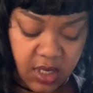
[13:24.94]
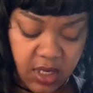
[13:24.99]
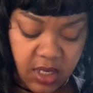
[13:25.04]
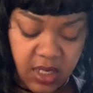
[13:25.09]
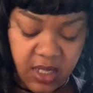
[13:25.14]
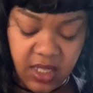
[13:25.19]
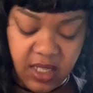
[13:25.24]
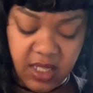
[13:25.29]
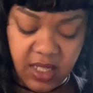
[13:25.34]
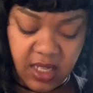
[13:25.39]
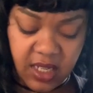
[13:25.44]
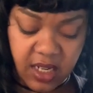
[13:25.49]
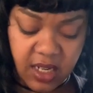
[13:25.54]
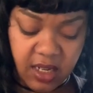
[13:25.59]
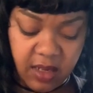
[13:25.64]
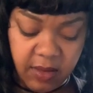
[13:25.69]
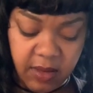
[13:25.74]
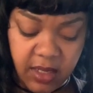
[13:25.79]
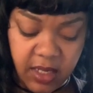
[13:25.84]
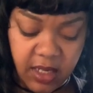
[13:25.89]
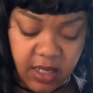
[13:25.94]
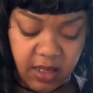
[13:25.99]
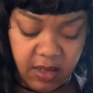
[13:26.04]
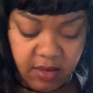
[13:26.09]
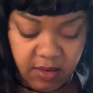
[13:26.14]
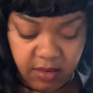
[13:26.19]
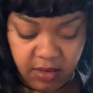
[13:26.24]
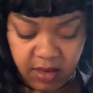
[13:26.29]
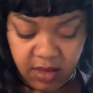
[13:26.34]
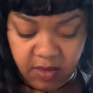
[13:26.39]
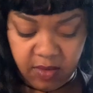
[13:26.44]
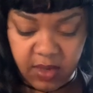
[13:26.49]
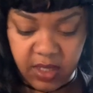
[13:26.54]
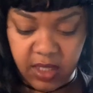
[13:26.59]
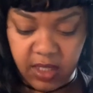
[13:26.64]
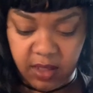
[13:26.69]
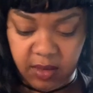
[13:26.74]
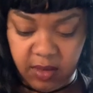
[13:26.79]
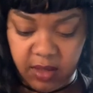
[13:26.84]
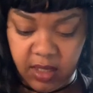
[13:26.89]
Was it that upside down? It
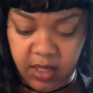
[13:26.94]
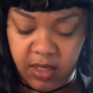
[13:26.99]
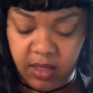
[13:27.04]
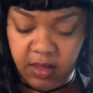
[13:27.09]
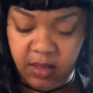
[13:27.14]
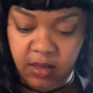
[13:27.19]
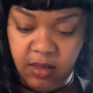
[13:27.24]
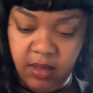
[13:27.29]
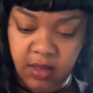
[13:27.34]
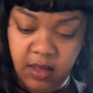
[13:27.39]
was upside down.